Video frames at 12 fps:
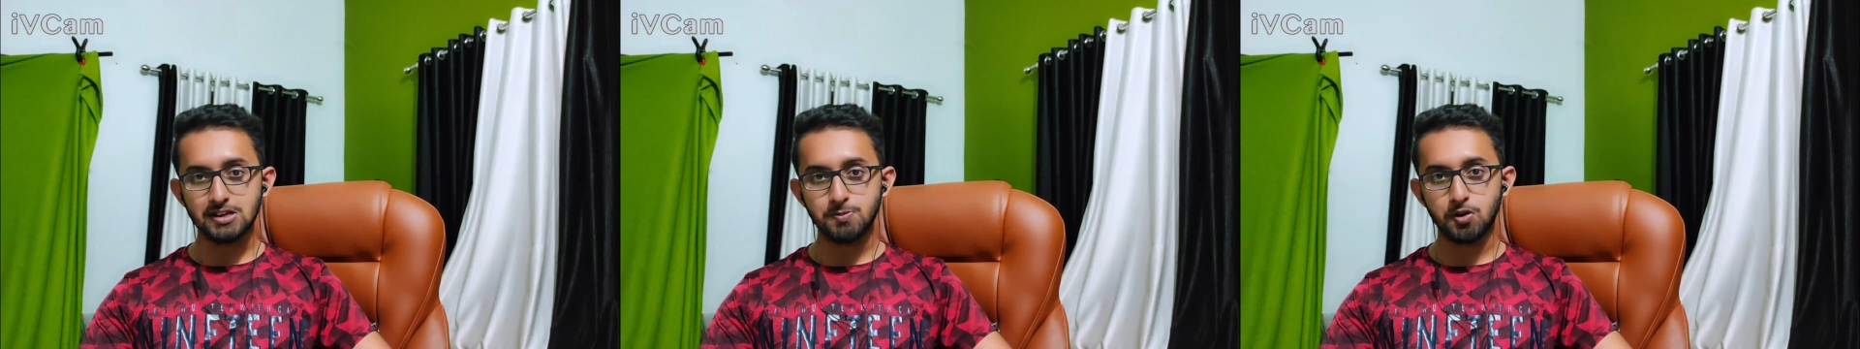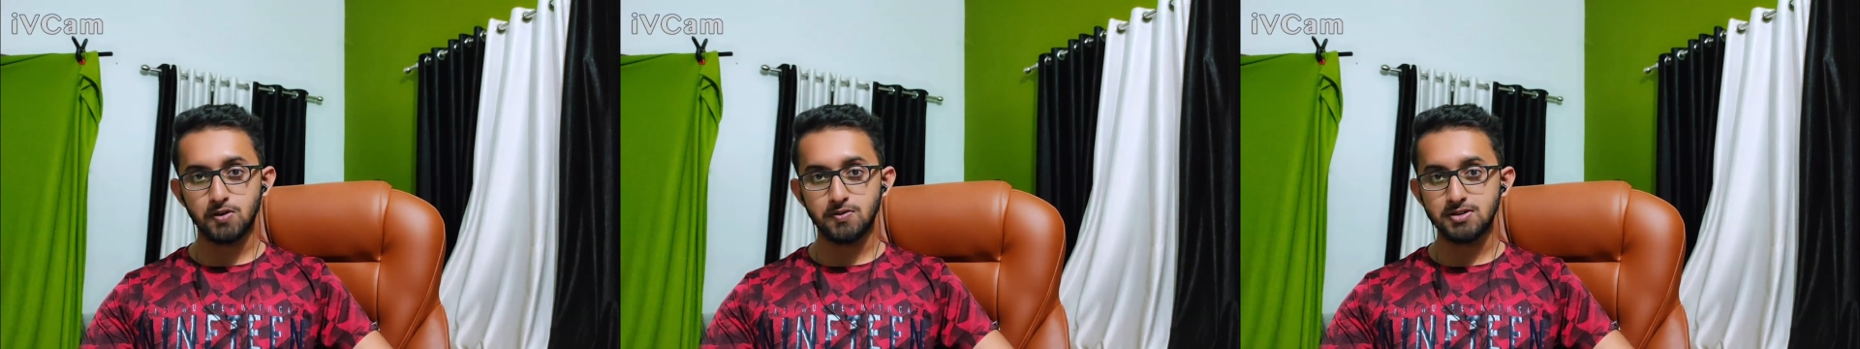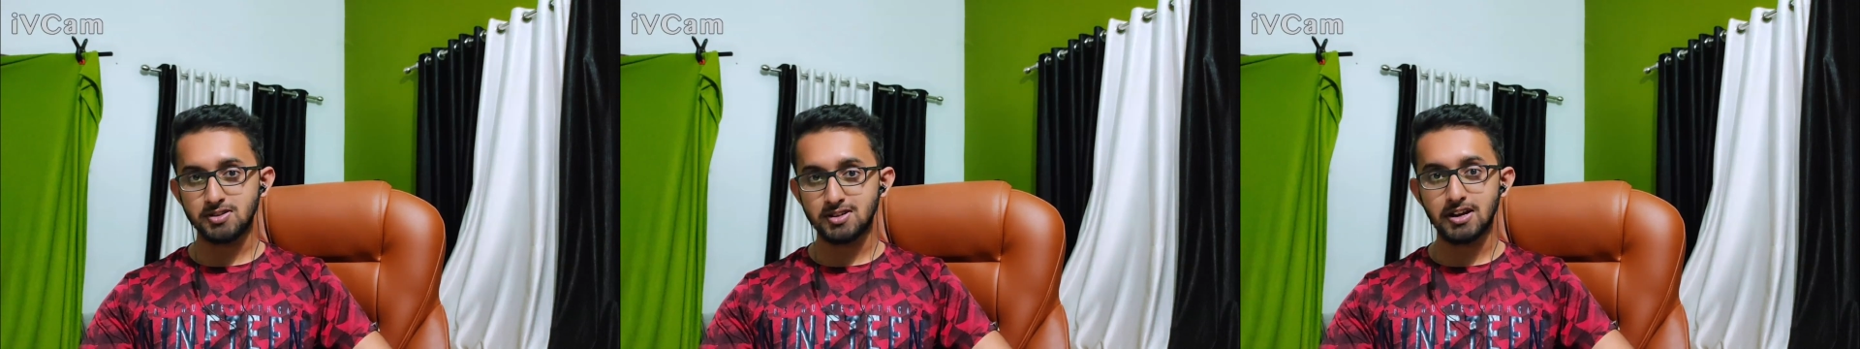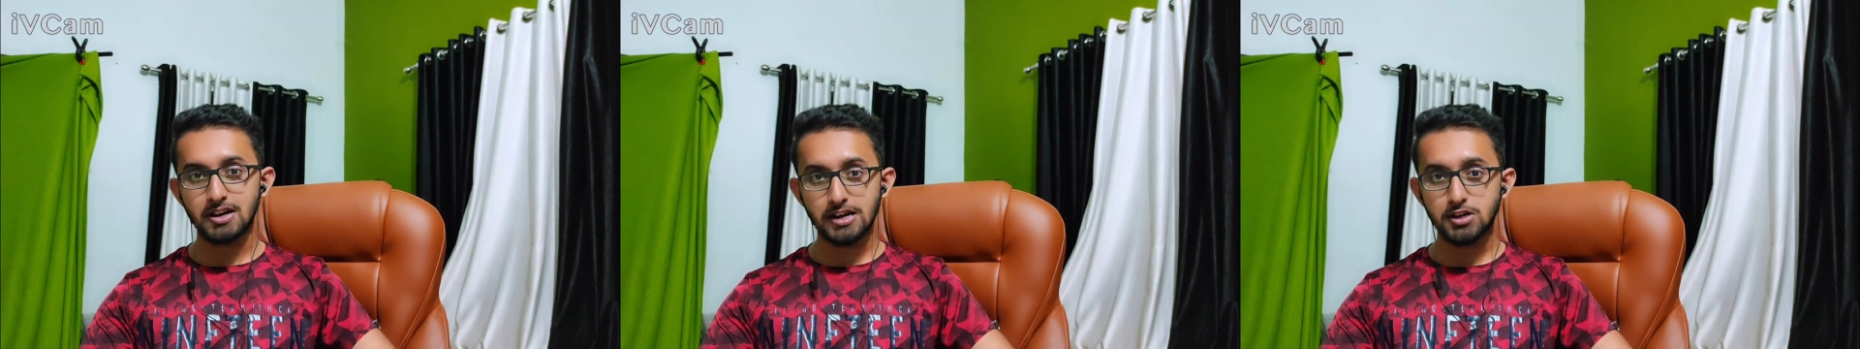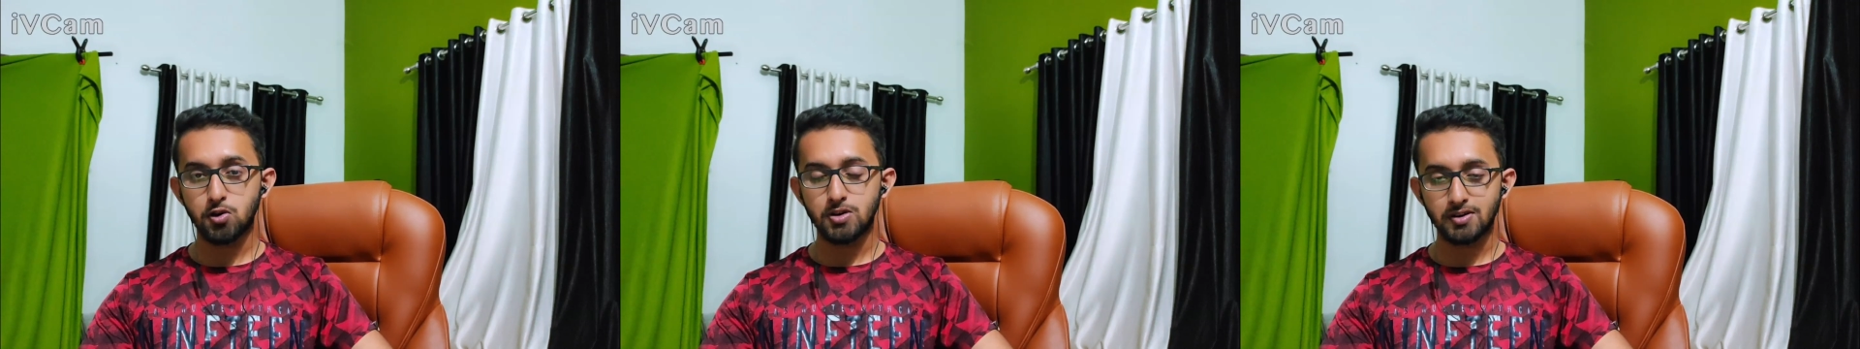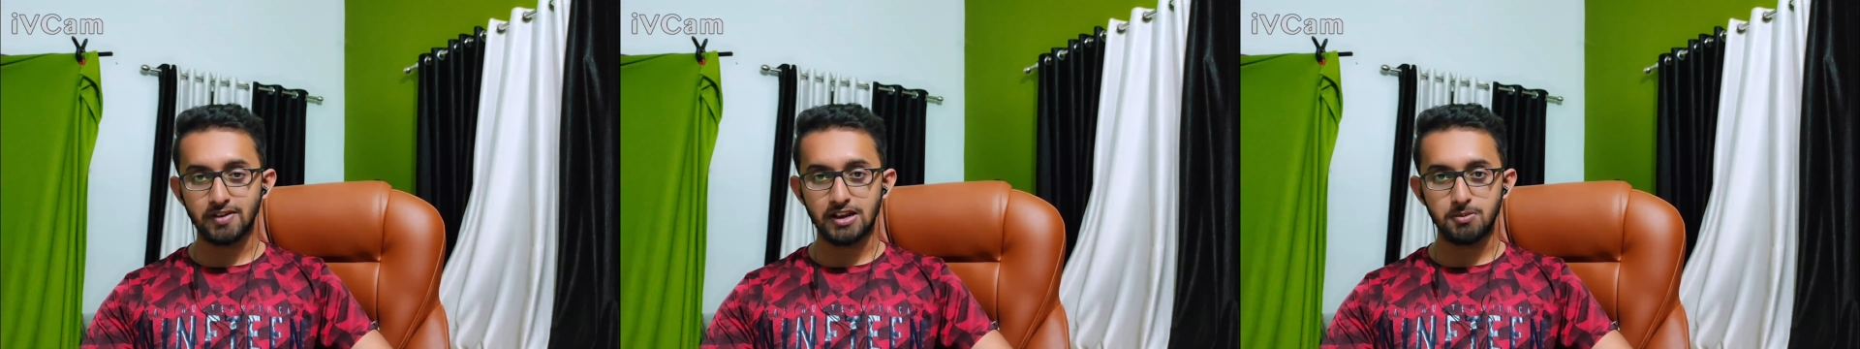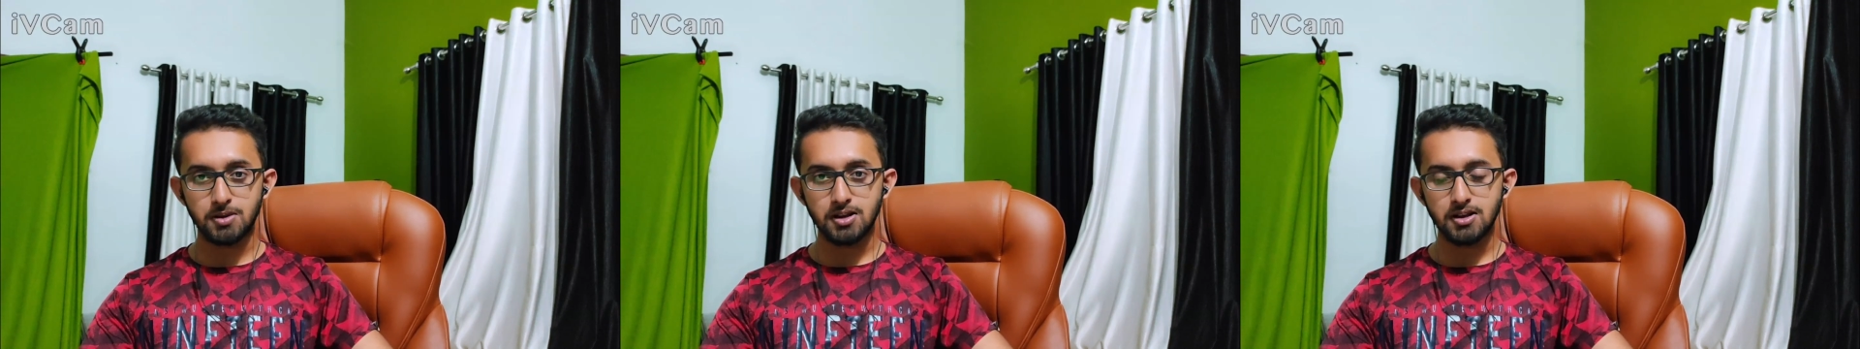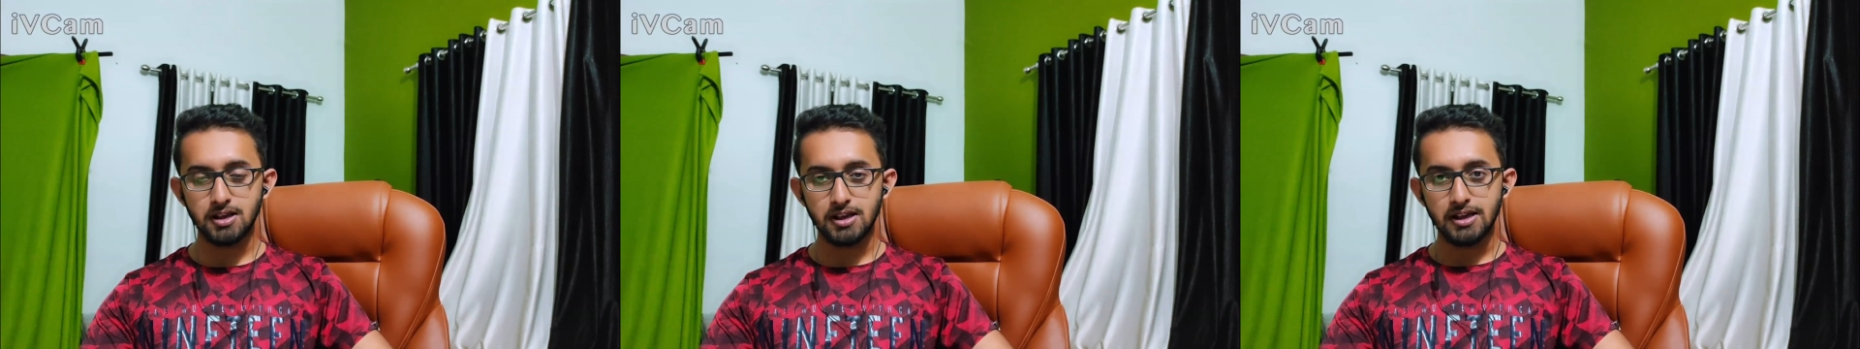3.0, which is currently not available.